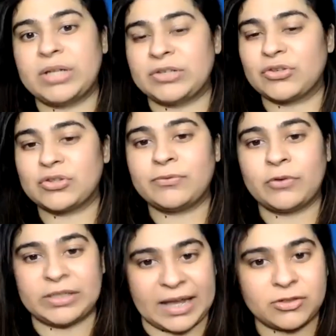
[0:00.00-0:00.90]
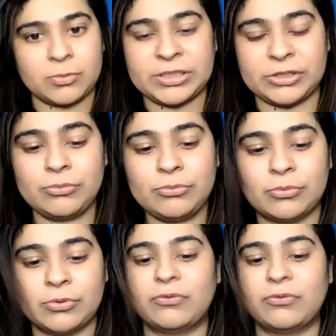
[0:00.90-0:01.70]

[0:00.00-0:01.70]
to register for CAT 22.